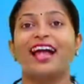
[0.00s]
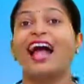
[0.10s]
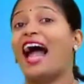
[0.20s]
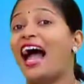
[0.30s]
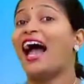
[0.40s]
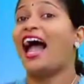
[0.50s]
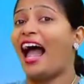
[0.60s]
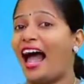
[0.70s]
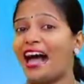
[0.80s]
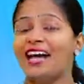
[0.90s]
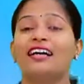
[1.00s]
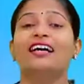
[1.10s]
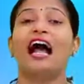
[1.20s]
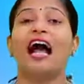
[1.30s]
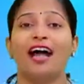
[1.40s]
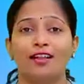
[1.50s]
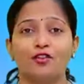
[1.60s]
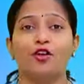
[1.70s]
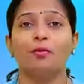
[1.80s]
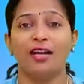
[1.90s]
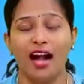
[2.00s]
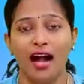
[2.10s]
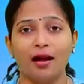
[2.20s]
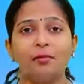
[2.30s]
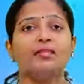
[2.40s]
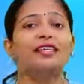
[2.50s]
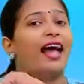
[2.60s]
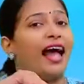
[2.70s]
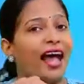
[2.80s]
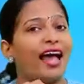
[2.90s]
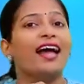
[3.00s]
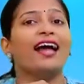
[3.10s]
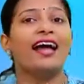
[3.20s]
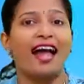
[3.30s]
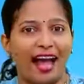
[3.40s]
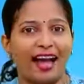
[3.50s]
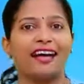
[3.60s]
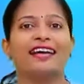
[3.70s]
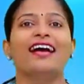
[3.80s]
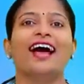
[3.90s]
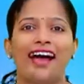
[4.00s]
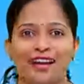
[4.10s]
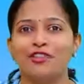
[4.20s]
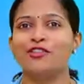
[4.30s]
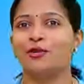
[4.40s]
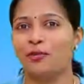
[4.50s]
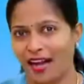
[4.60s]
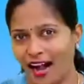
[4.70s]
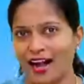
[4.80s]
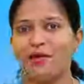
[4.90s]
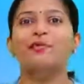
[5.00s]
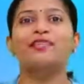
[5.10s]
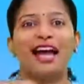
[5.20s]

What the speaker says: Ah, ah, ants on my arm. Ah, ah, ants on my arm.